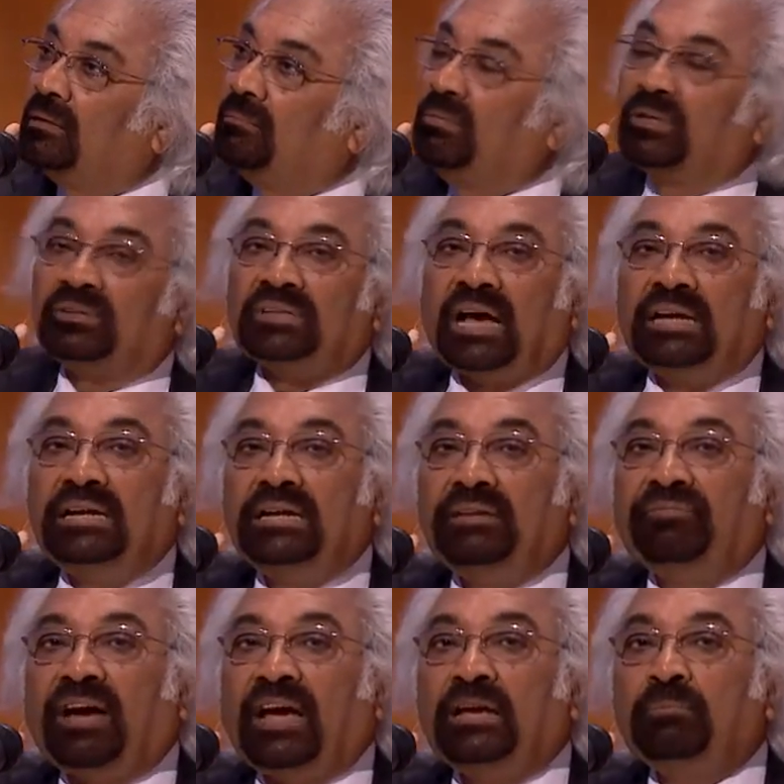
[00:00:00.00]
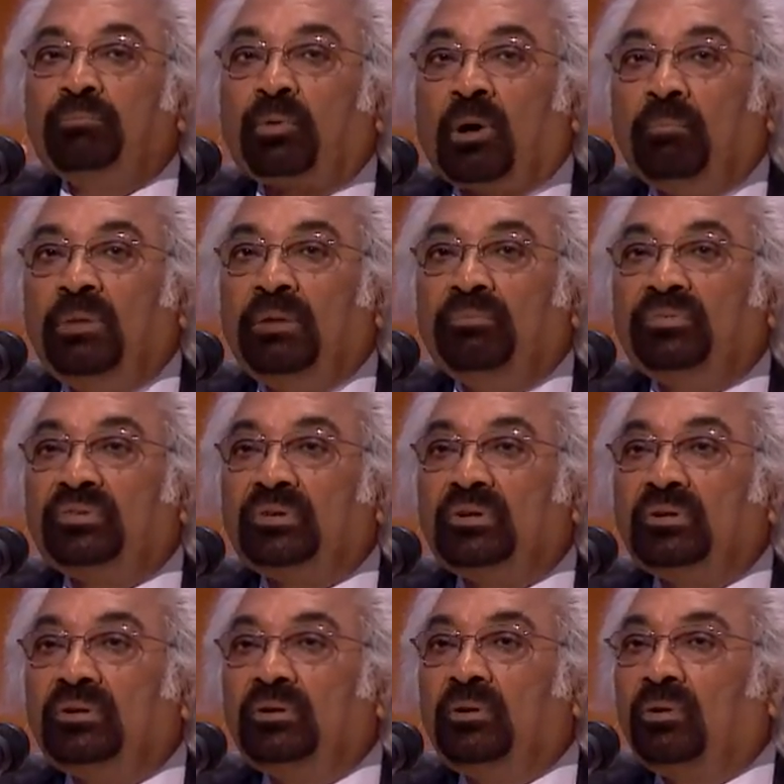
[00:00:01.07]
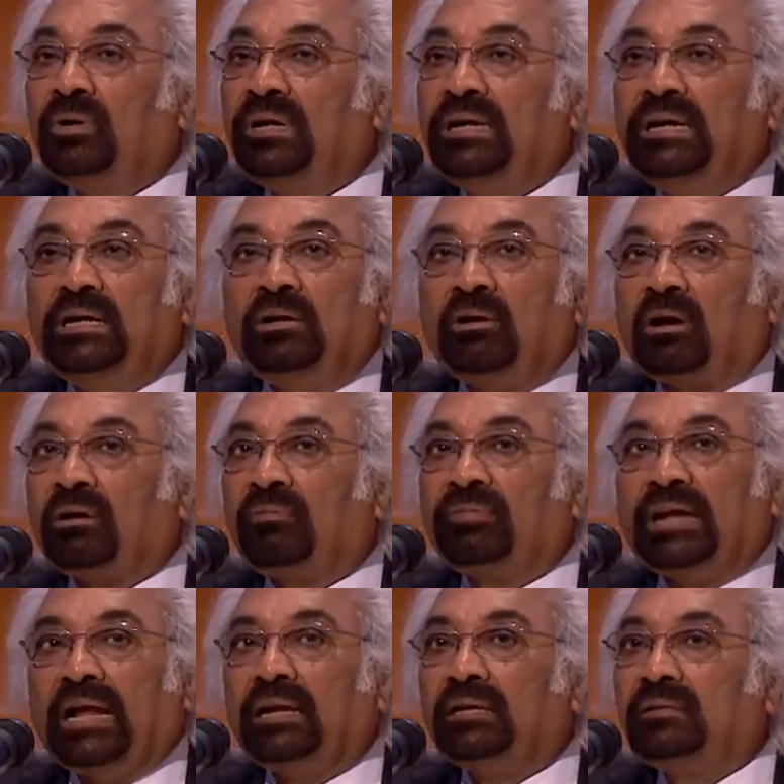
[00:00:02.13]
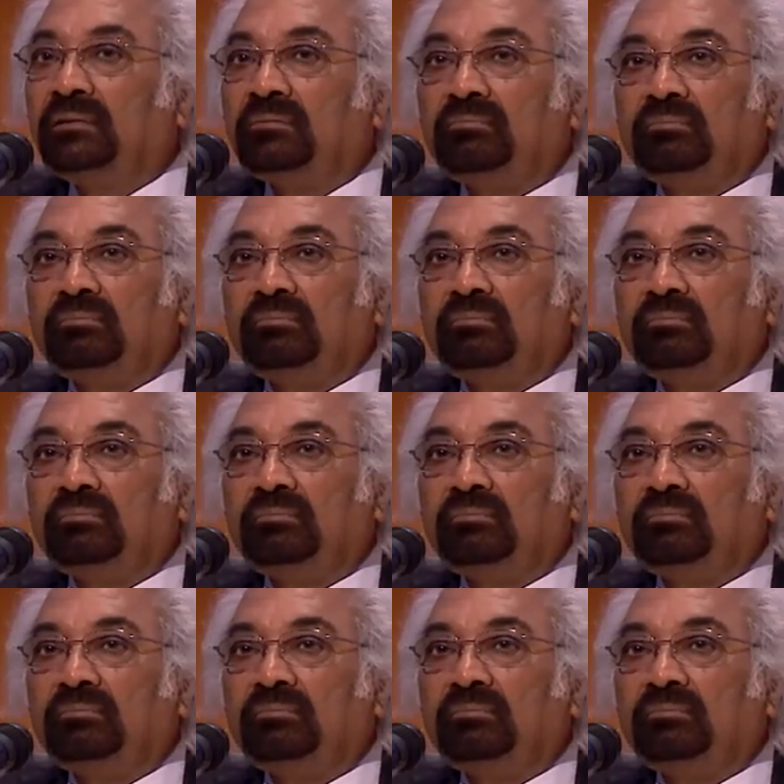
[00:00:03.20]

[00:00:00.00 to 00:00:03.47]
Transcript: Because identifying problems don't need a lot of talent.